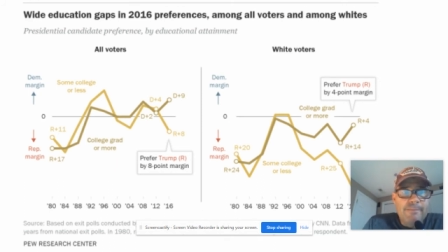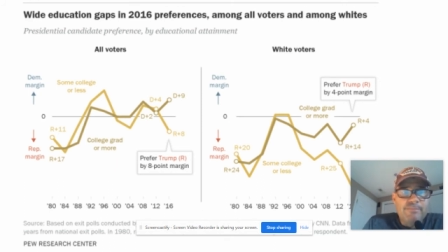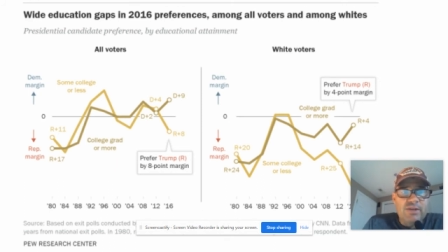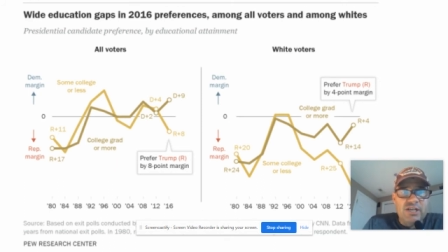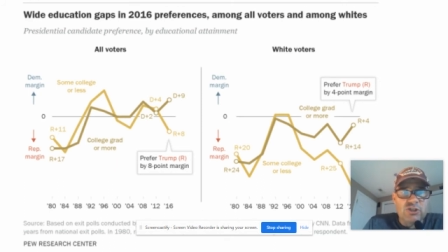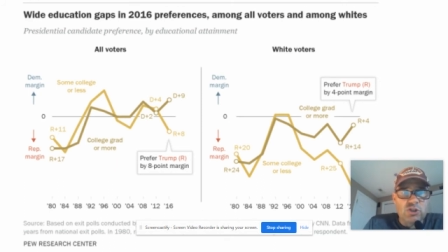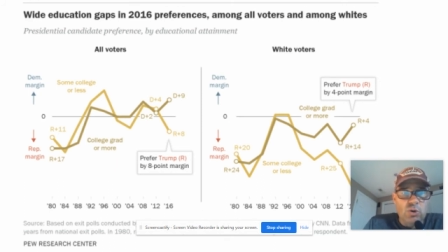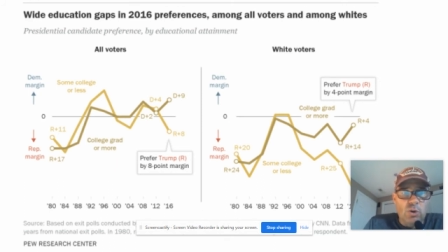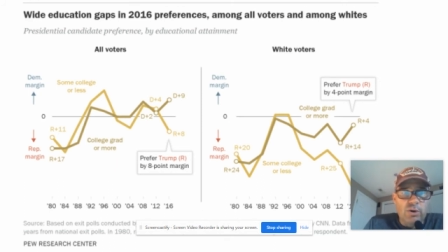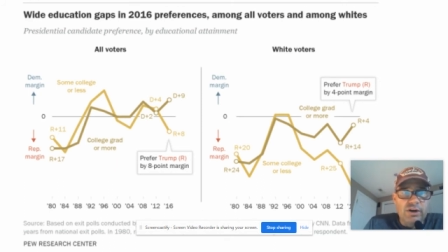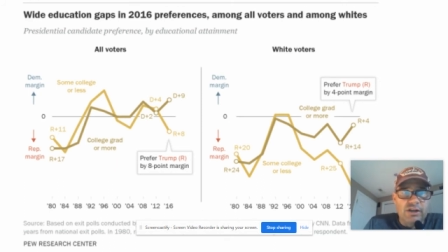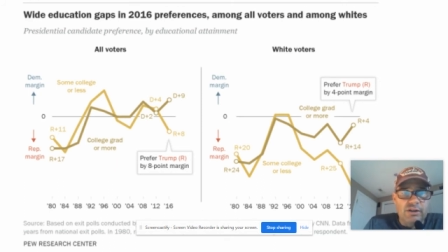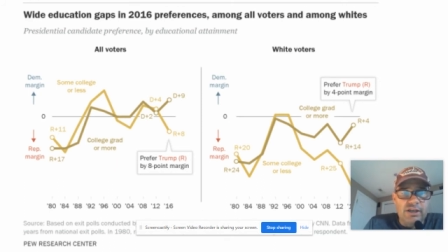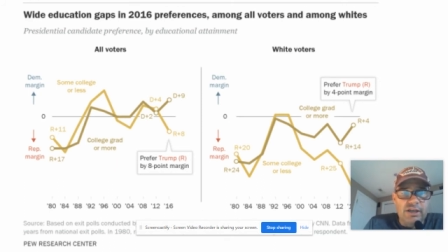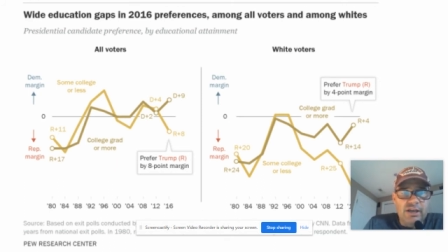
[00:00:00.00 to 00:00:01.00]

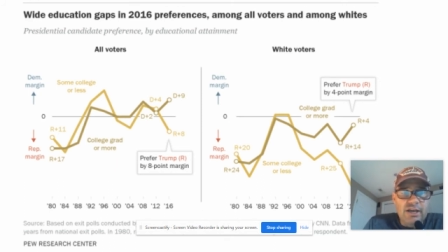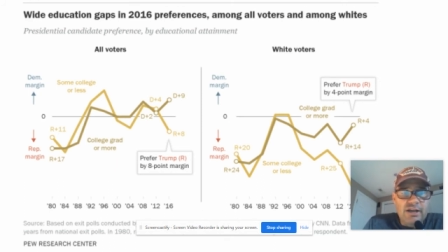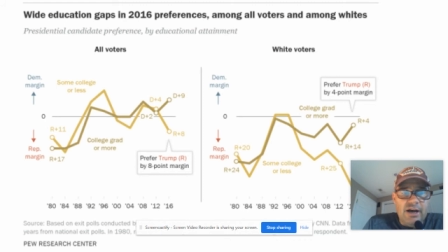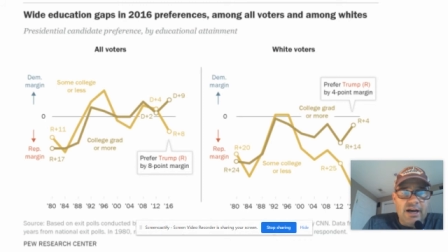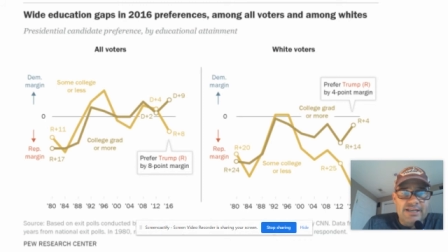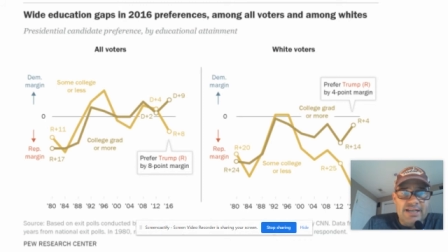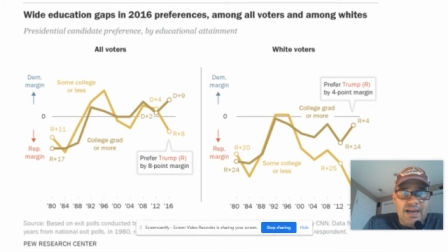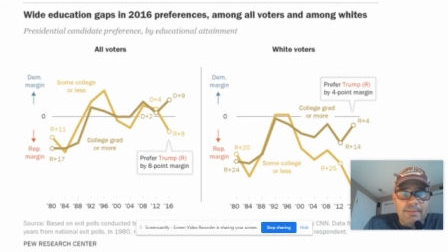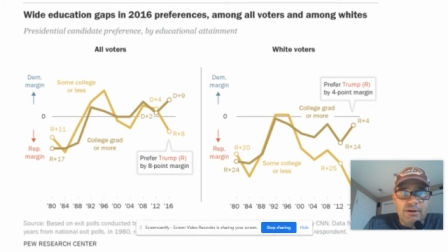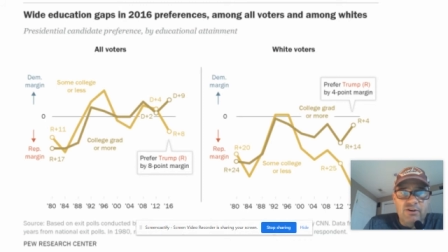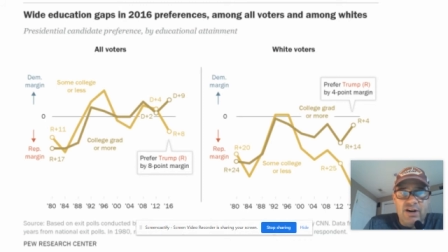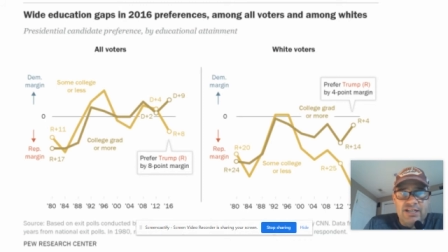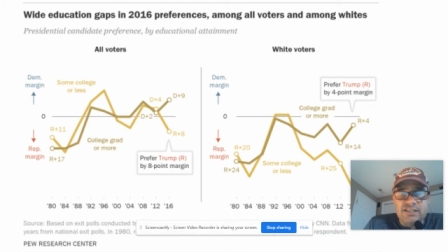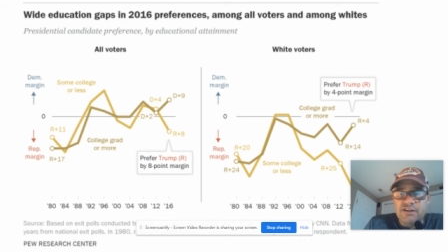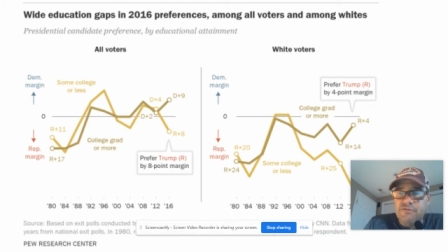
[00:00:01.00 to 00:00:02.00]
historically uh,
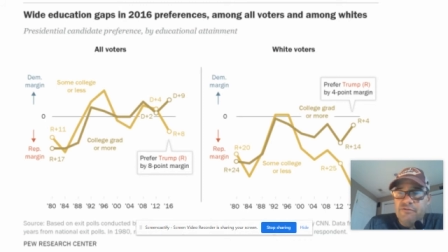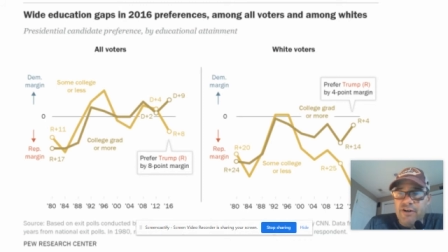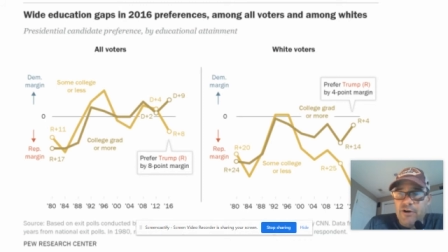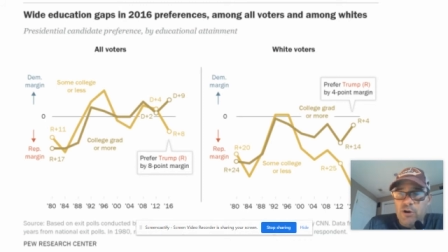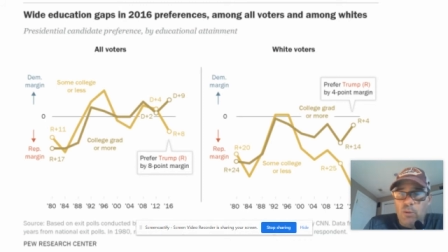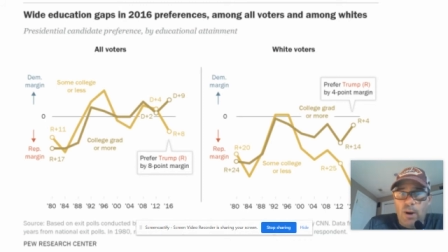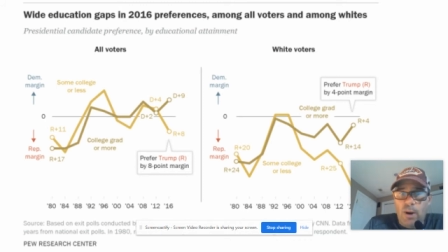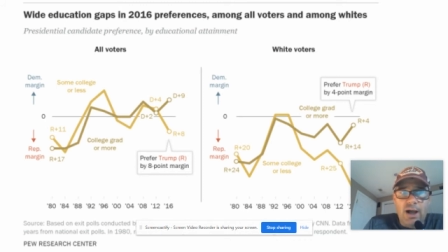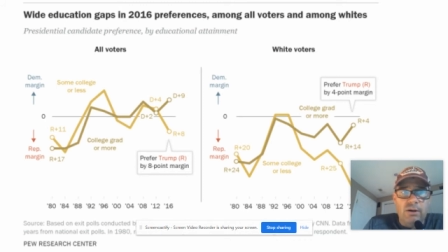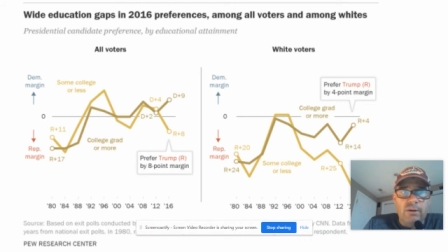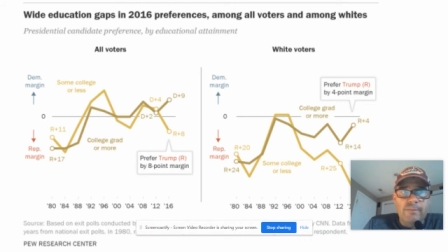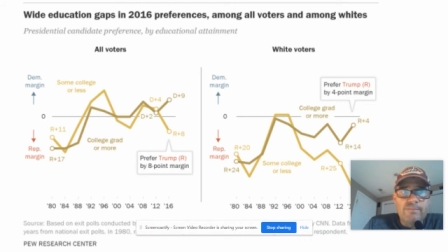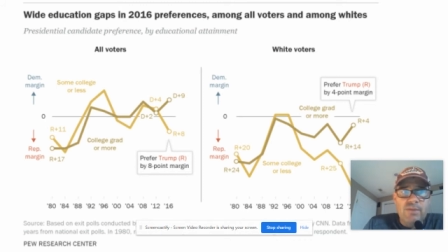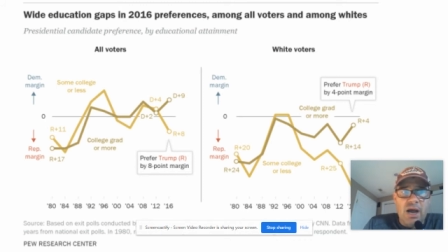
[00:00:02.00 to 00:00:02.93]
Democrats did very well